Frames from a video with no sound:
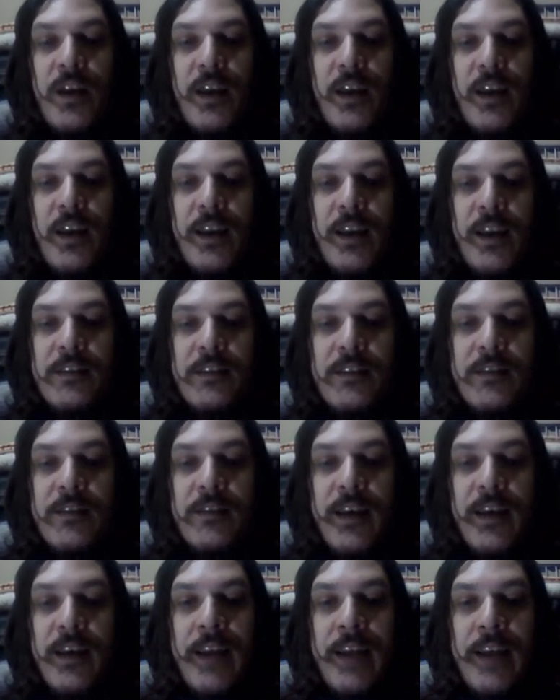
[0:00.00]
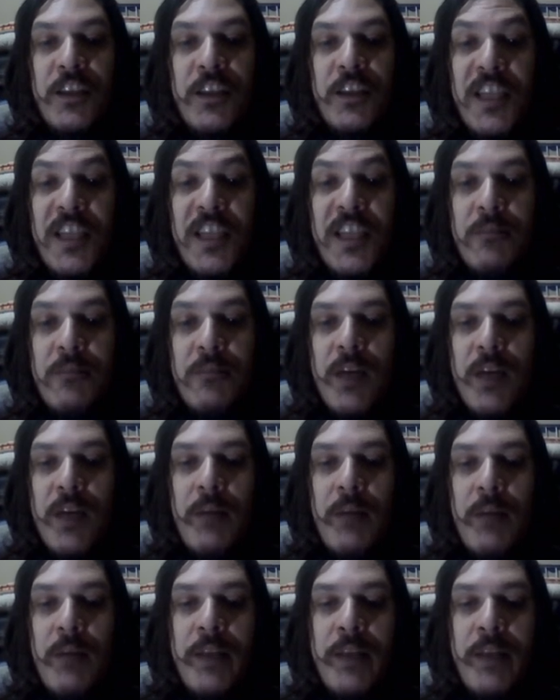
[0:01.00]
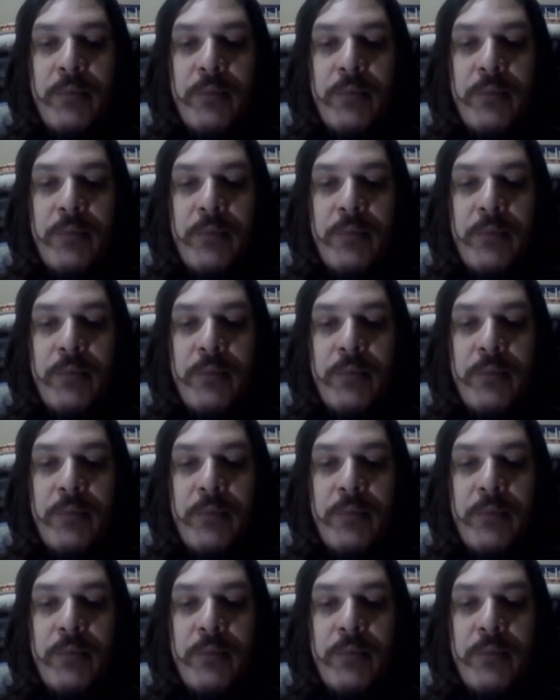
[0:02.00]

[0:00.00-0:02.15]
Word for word: and uh, at the same time it